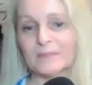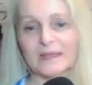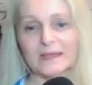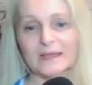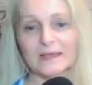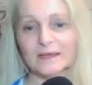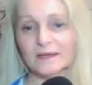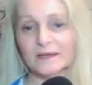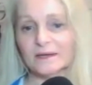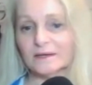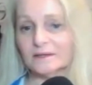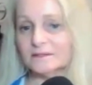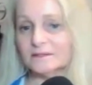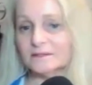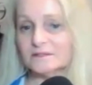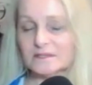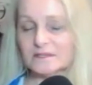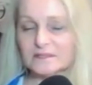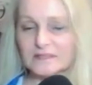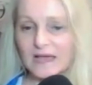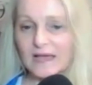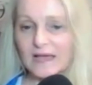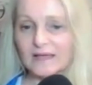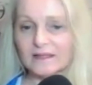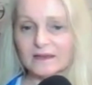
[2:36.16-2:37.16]
And
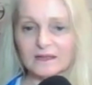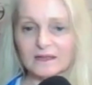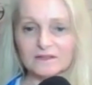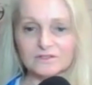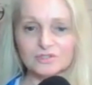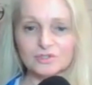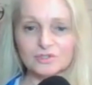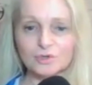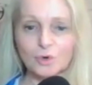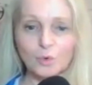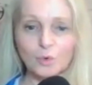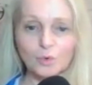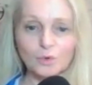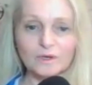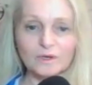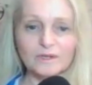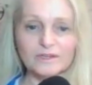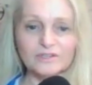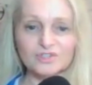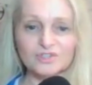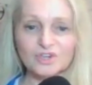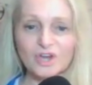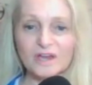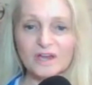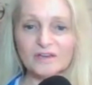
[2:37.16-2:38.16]
that has
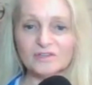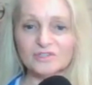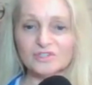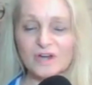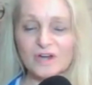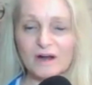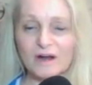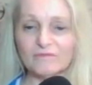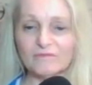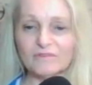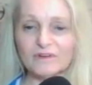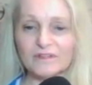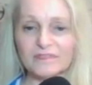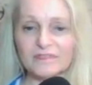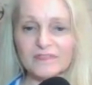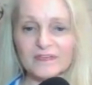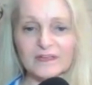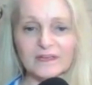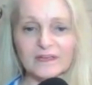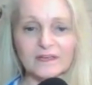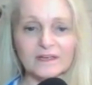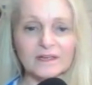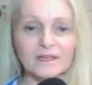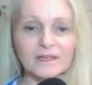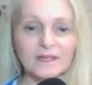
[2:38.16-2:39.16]
totally changed
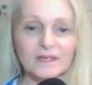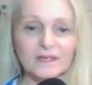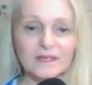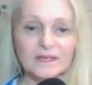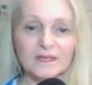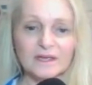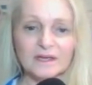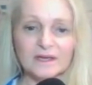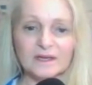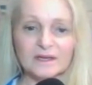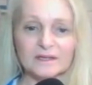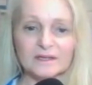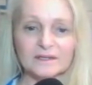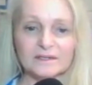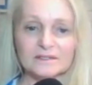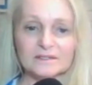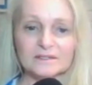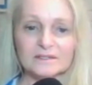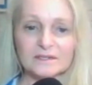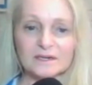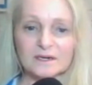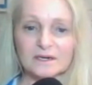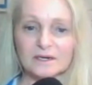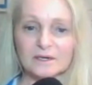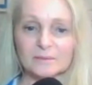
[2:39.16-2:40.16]
everything.
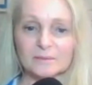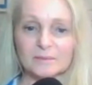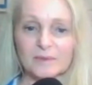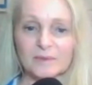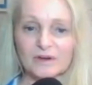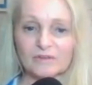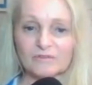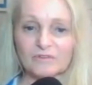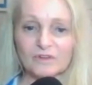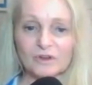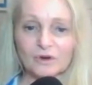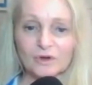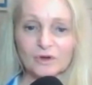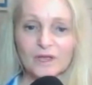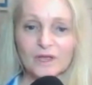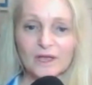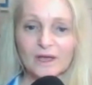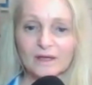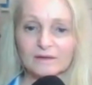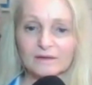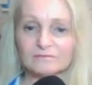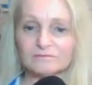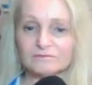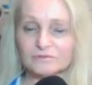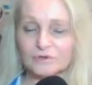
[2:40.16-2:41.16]
And if you look
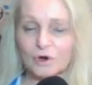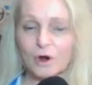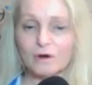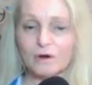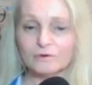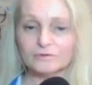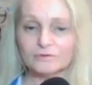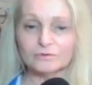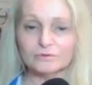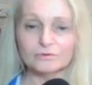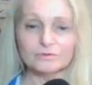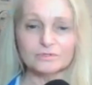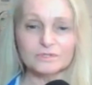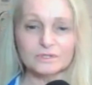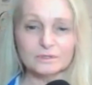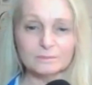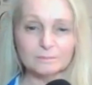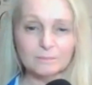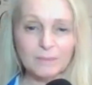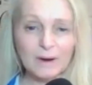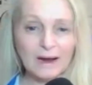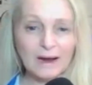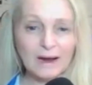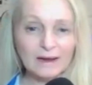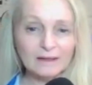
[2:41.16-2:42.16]
at doctors
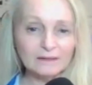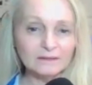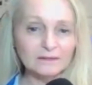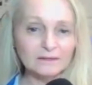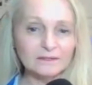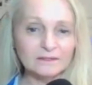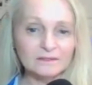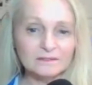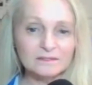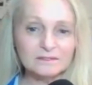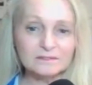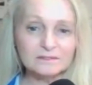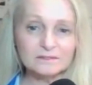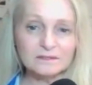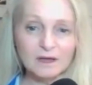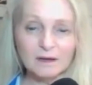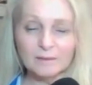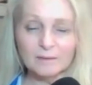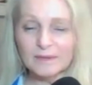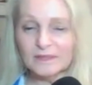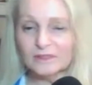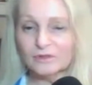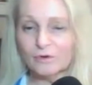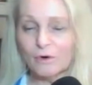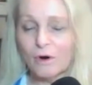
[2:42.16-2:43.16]
and pilots,
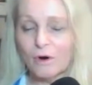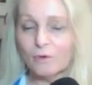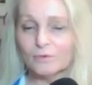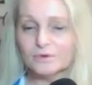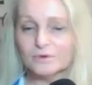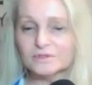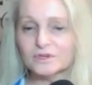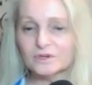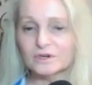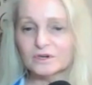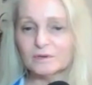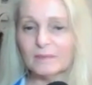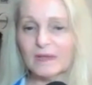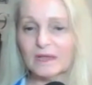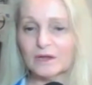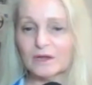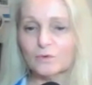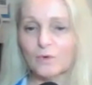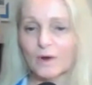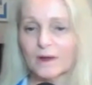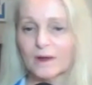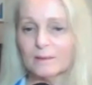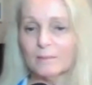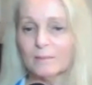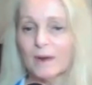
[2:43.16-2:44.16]
they're always going to make
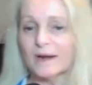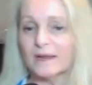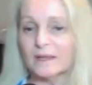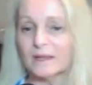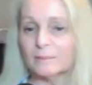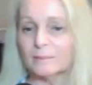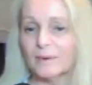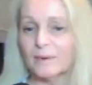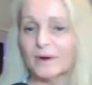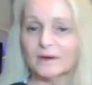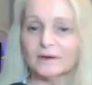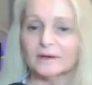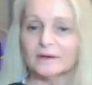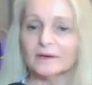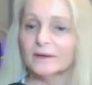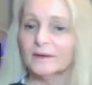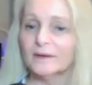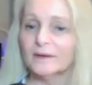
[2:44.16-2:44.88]
great money, but